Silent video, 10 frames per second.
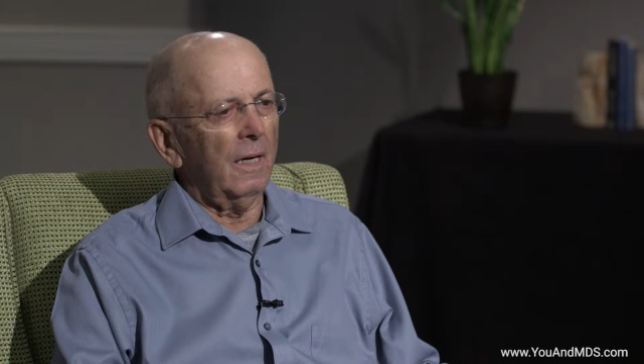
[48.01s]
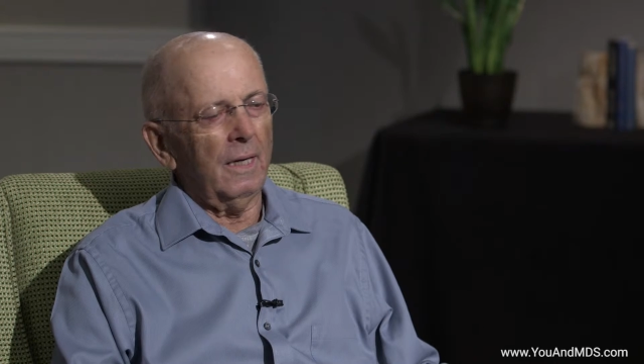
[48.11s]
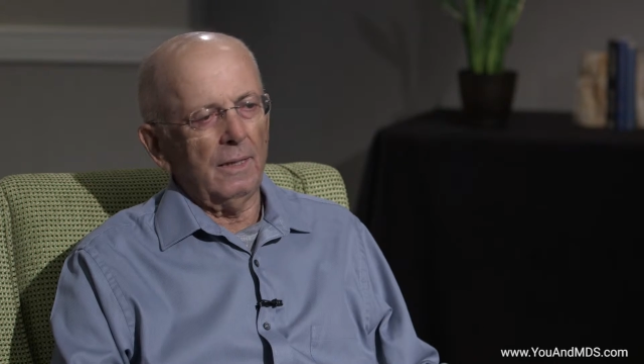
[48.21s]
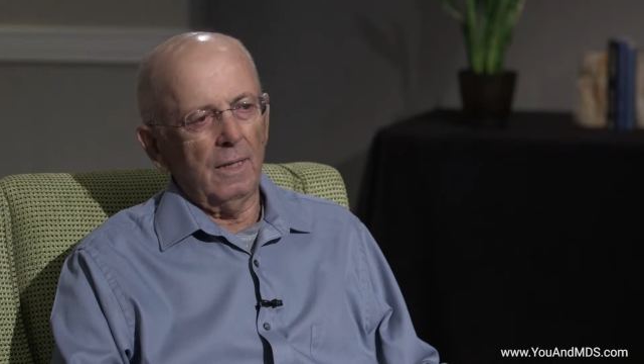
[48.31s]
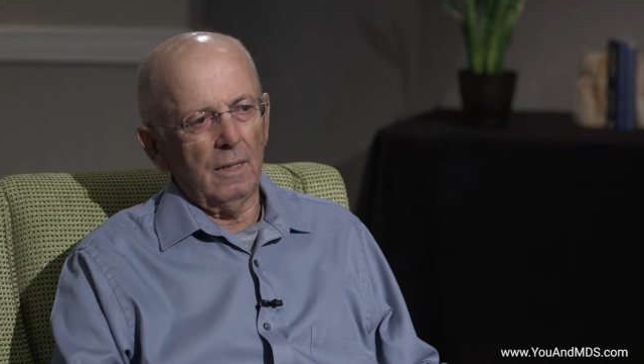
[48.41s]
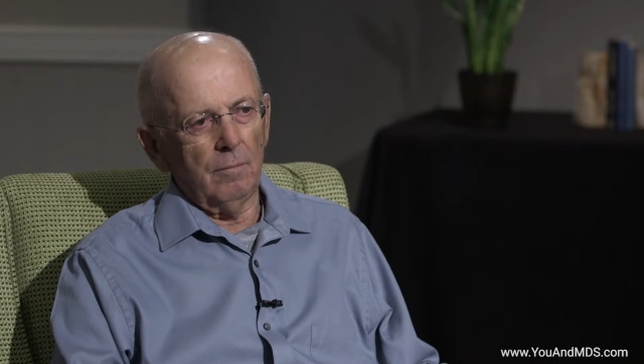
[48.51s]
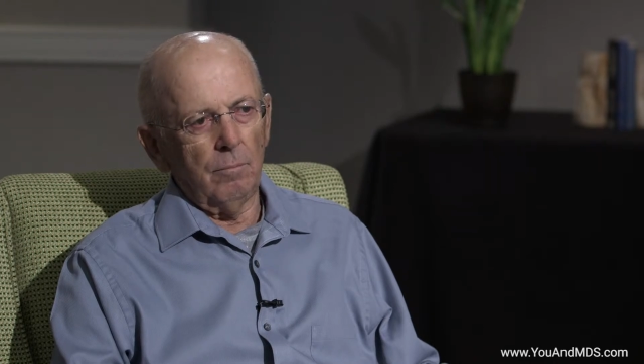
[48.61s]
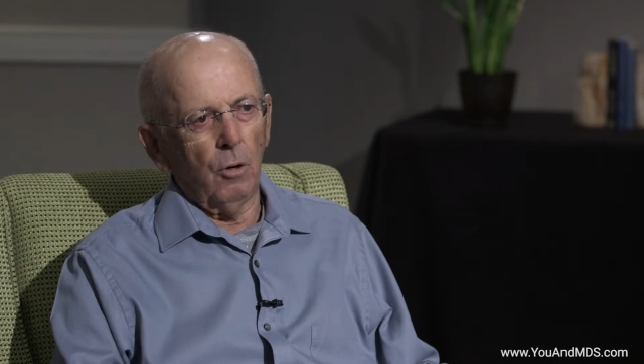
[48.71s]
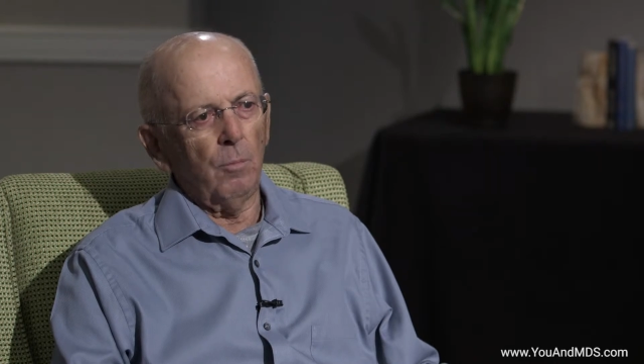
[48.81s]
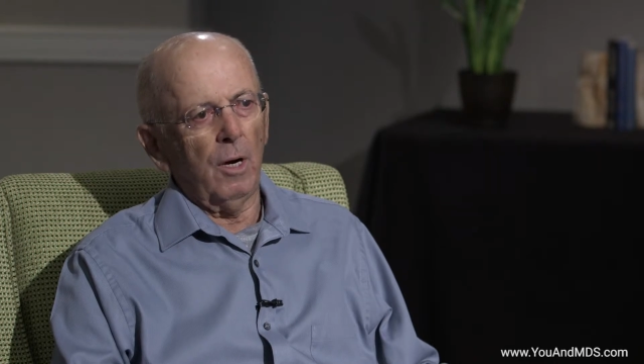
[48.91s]
had a
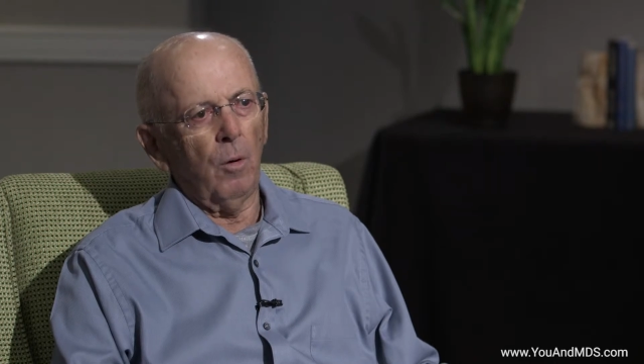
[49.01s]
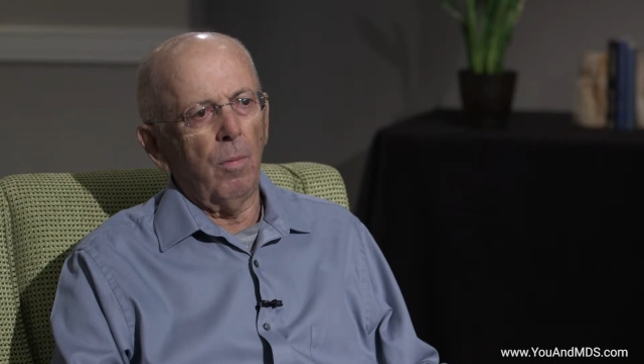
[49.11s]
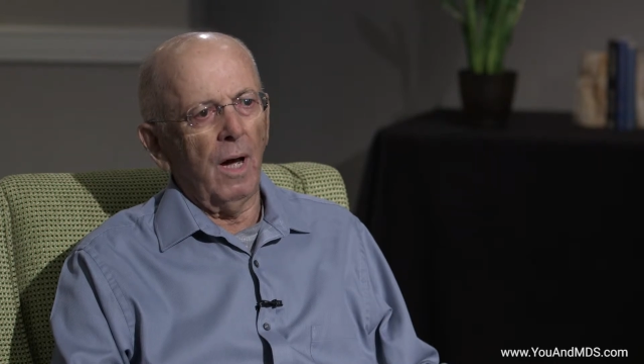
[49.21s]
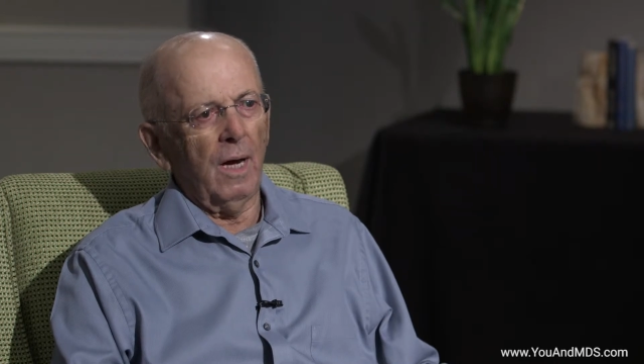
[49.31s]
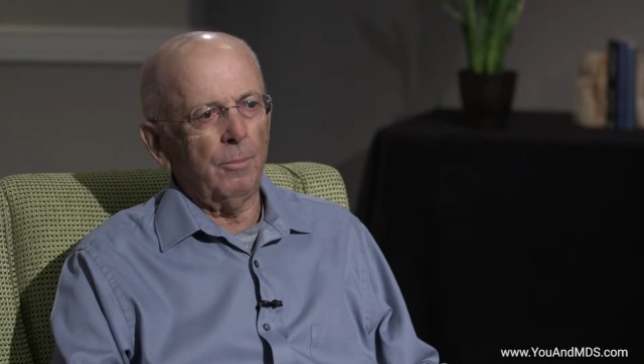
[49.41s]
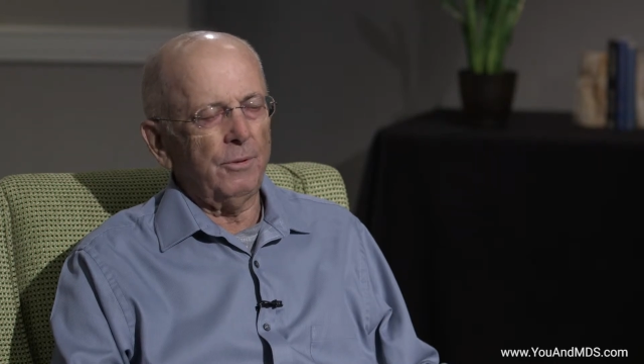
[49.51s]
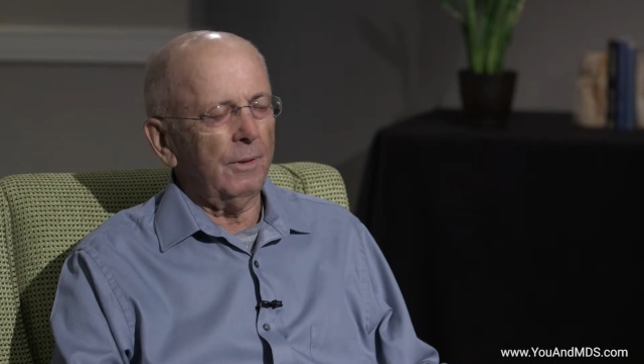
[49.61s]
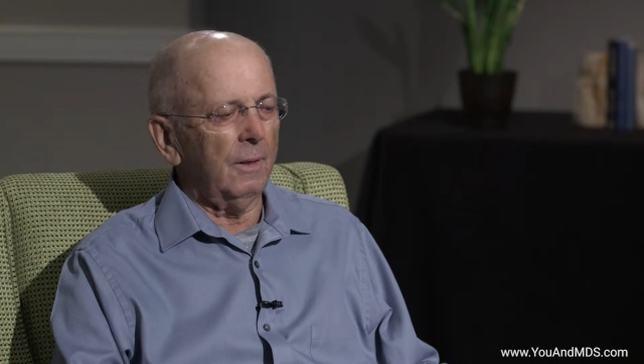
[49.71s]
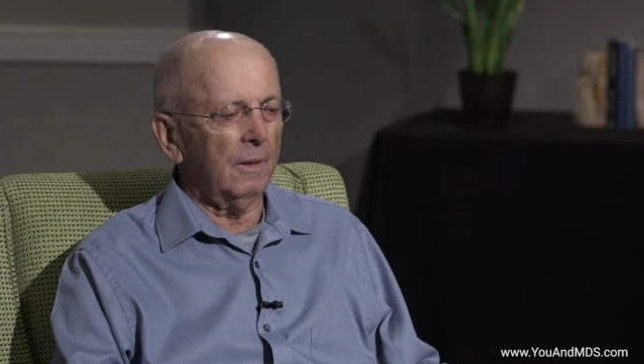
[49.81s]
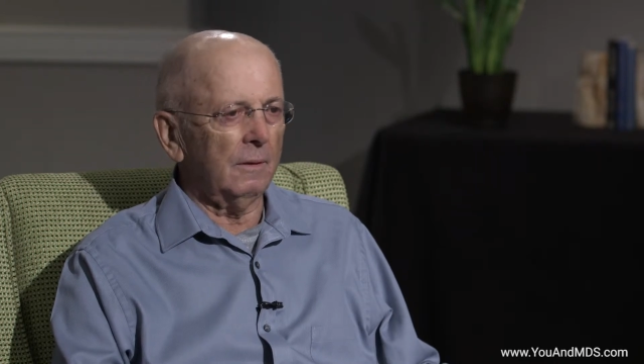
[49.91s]
bone marrow
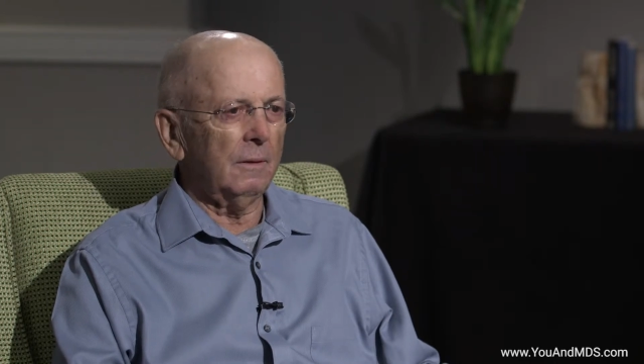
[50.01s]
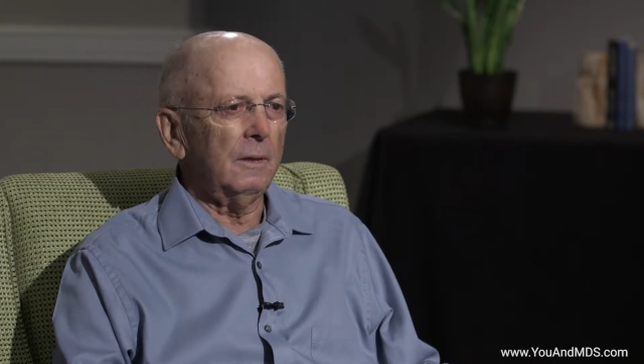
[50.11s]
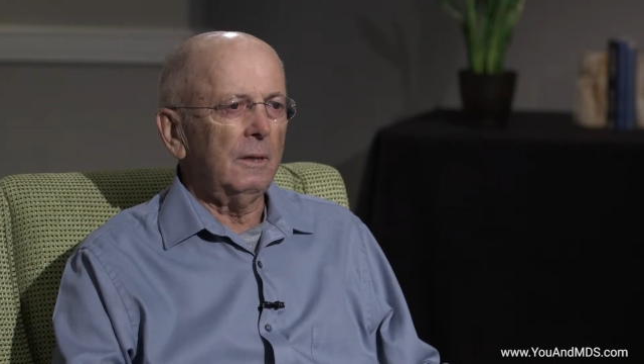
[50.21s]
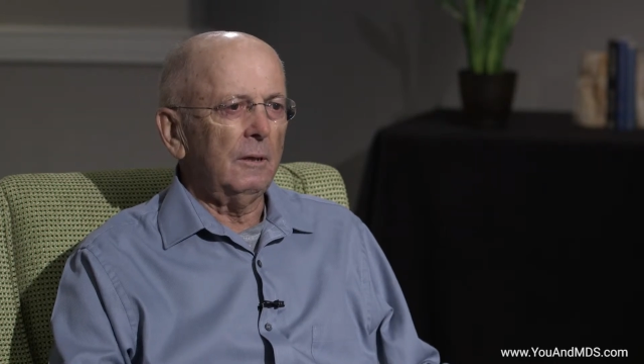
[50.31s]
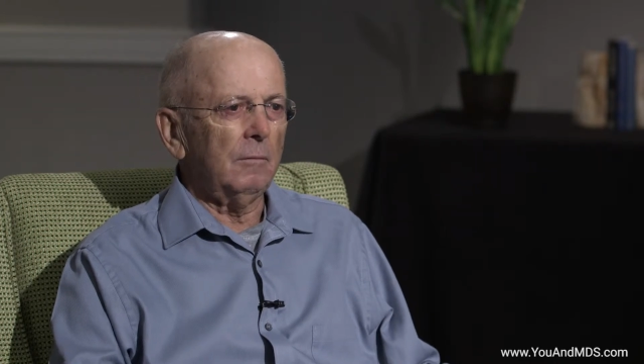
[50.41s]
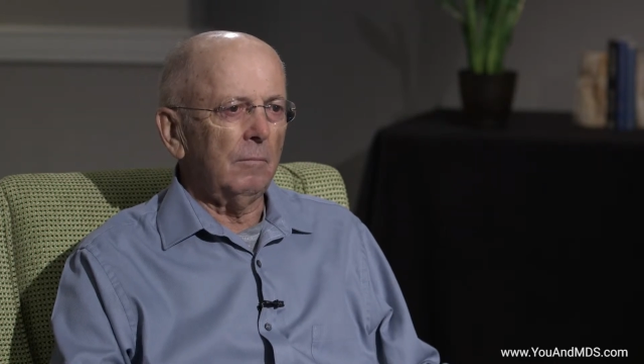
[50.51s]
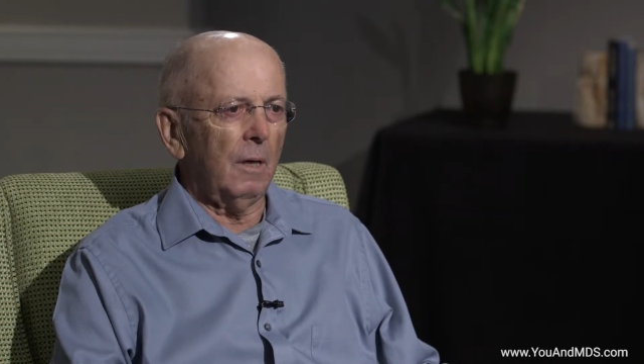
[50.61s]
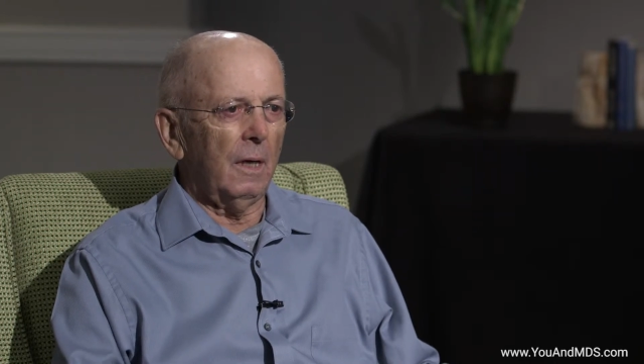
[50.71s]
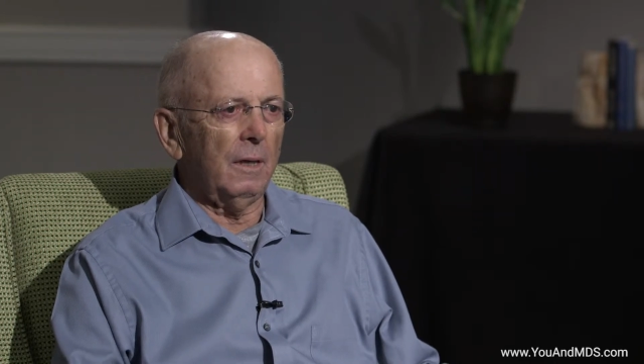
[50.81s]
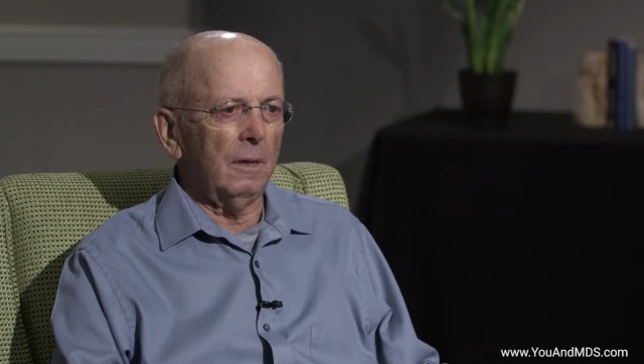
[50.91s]
biopsy, and
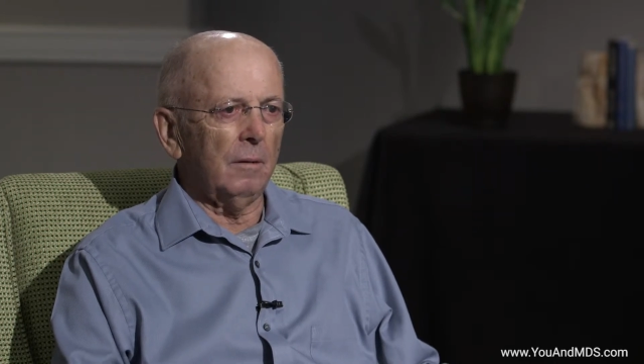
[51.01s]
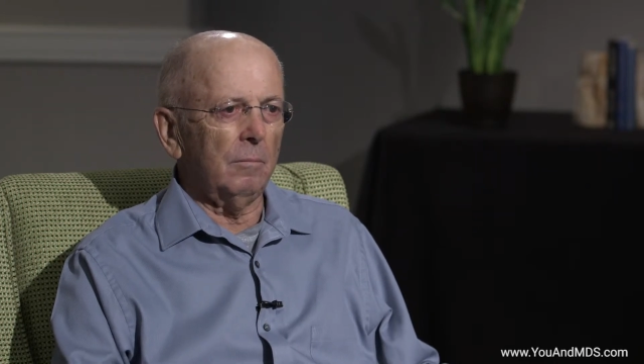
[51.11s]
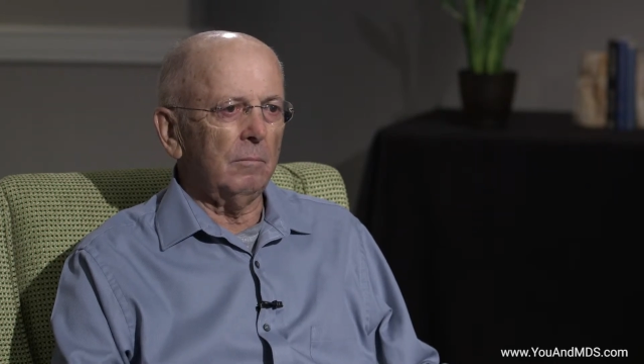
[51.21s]
my